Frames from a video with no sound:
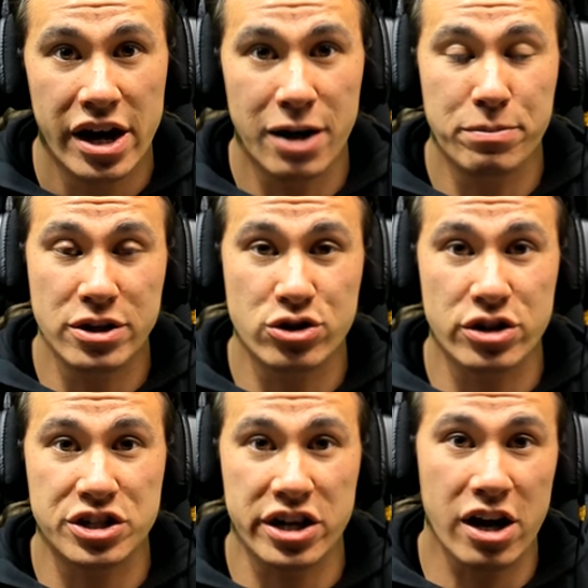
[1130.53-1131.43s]
and be
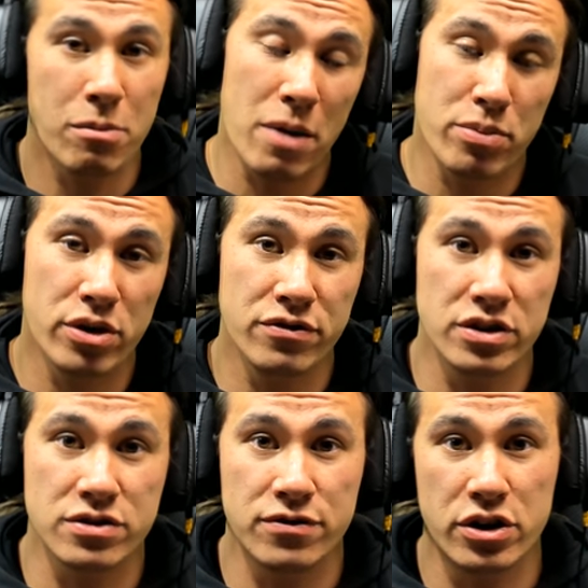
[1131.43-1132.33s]
sure to check out my
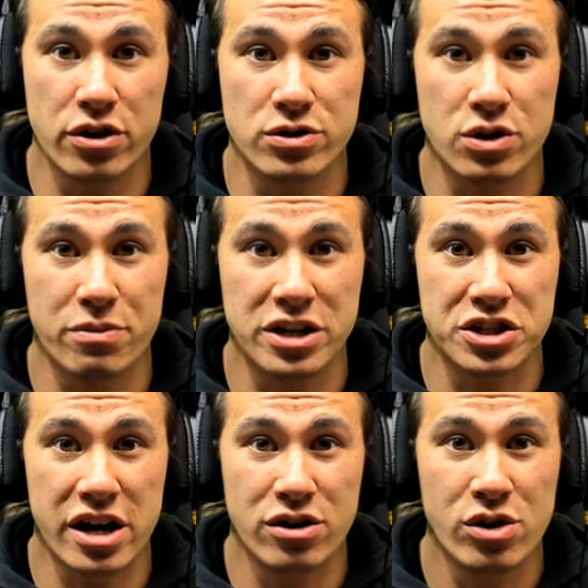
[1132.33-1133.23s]
previous videos on my
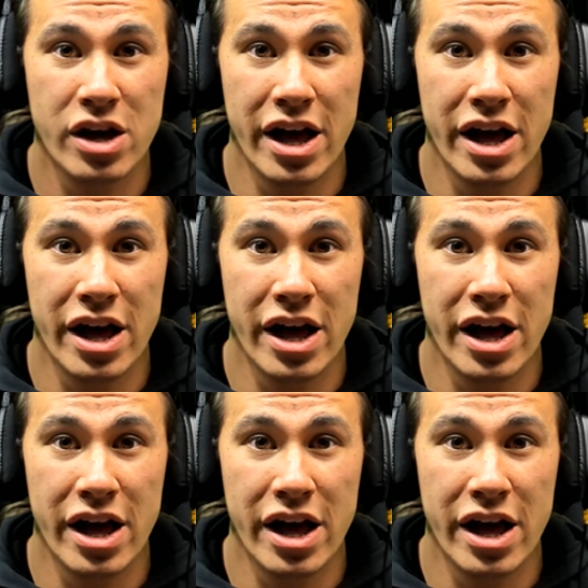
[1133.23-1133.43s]
channel,